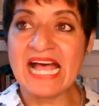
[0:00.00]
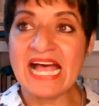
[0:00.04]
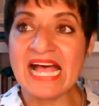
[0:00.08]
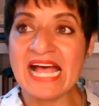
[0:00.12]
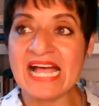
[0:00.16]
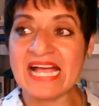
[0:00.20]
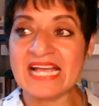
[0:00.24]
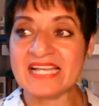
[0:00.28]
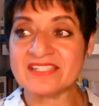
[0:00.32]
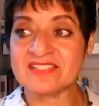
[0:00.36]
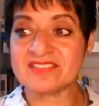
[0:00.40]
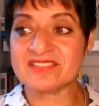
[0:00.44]

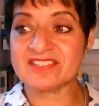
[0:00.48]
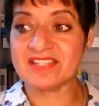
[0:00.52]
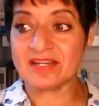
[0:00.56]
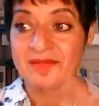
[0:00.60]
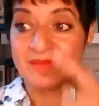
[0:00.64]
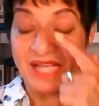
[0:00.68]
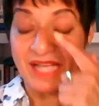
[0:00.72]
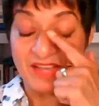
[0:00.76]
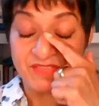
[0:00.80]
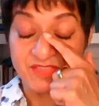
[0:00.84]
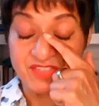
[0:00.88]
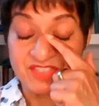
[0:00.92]
And
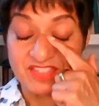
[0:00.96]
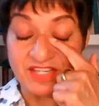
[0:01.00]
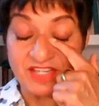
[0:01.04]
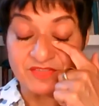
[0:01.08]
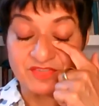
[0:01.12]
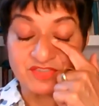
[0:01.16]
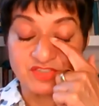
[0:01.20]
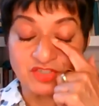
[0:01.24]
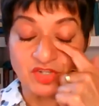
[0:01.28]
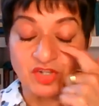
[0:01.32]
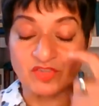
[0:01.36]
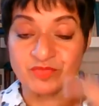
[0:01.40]
I have to say,
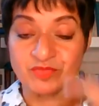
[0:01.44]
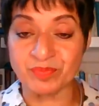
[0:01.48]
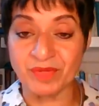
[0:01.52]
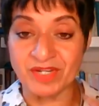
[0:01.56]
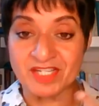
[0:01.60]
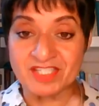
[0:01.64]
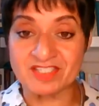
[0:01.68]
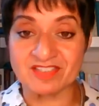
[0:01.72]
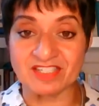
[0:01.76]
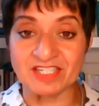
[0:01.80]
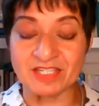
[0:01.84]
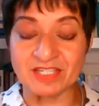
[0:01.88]
I've solved
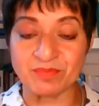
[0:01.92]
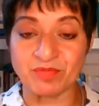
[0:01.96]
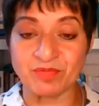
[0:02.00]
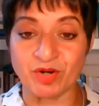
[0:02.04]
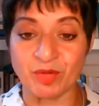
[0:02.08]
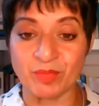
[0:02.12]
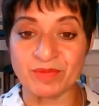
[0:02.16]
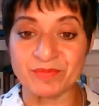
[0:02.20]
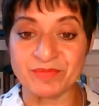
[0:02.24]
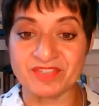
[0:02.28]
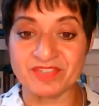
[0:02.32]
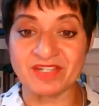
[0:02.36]
my sleep
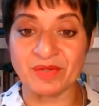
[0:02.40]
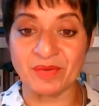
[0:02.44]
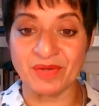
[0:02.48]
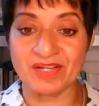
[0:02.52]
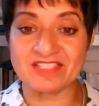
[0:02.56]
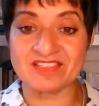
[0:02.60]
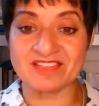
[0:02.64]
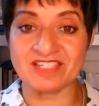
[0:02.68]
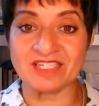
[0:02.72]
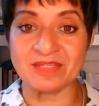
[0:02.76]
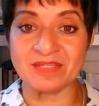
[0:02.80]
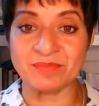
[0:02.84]
problems now.
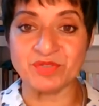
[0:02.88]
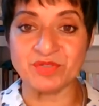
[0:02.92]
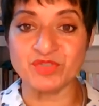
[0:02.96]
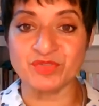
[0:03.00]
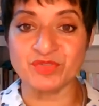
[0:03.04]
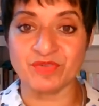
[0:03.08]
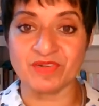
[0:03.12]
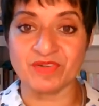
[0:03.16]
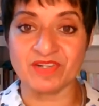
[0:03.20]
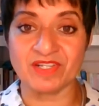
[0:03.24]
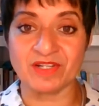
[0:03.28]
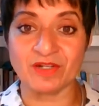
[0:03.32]
I sleep
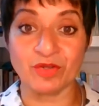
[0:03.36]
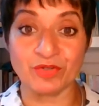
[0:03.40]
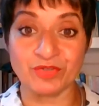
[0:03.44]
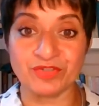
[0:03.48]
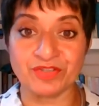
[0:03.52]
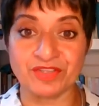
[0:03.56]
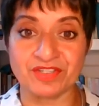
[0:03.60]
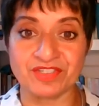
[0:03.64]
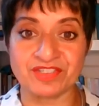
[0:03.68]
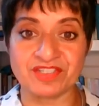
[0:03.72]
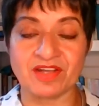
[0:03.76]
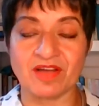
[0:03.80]
beautifully a lot
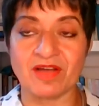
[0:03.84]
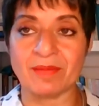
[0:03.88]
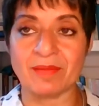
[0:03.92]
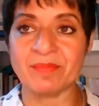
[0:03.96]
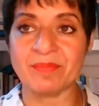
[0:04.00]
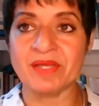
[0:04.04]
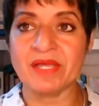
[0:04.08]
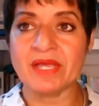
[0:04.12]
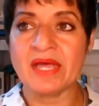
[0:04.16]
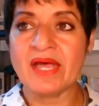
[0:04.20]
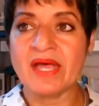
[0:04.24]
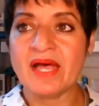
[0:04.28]
of the time.